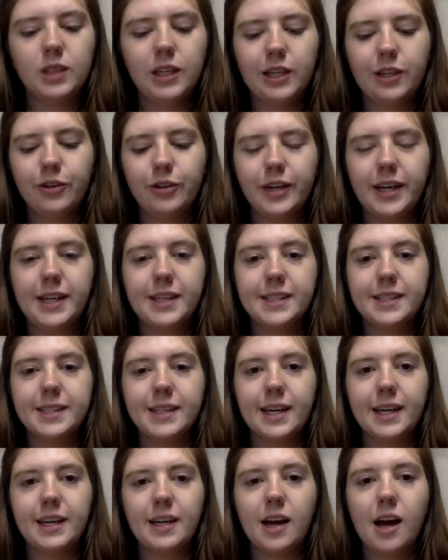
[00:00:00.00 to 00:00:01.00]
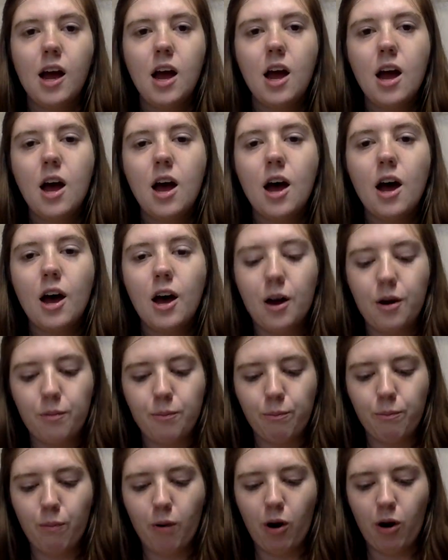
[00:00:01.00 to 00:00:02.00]
it creates like
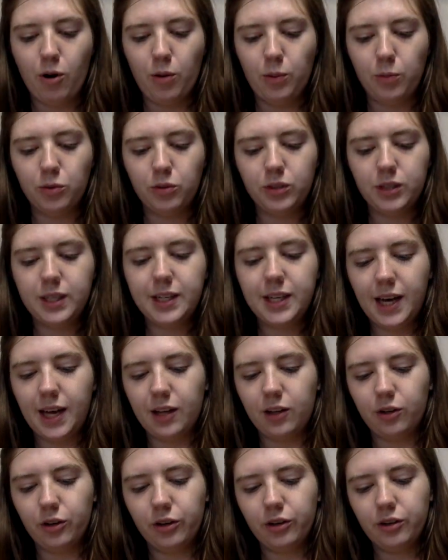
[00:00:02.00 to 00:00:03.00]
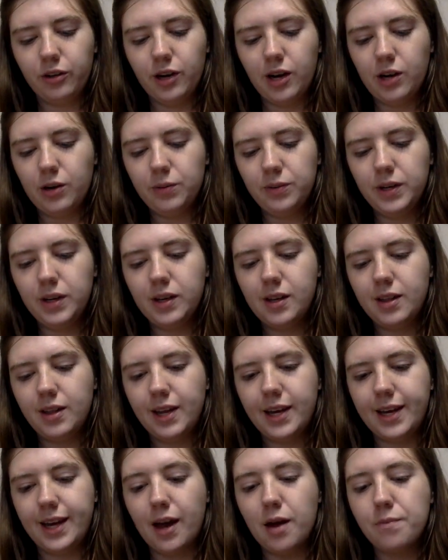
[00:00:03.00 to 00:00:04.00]
marbly color. I really
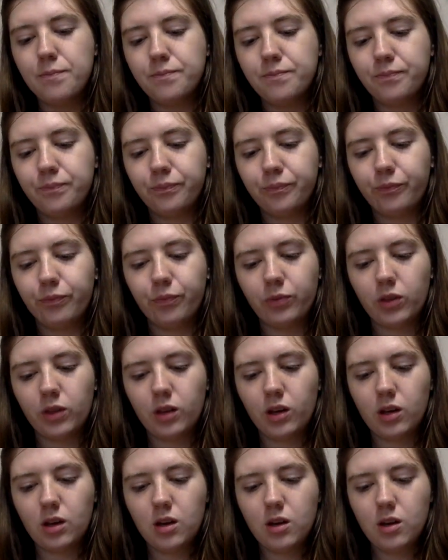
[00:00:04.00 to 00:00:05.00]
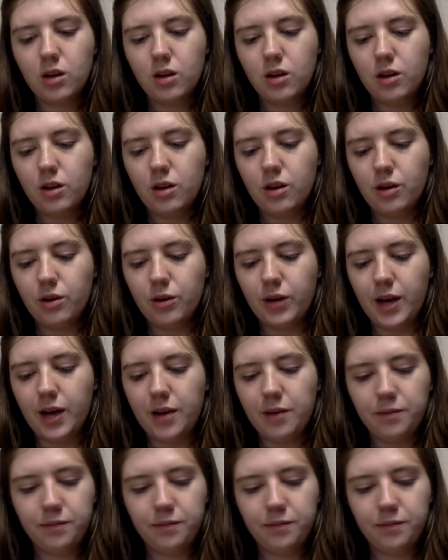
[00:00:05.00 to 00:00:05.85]
like it. Okay.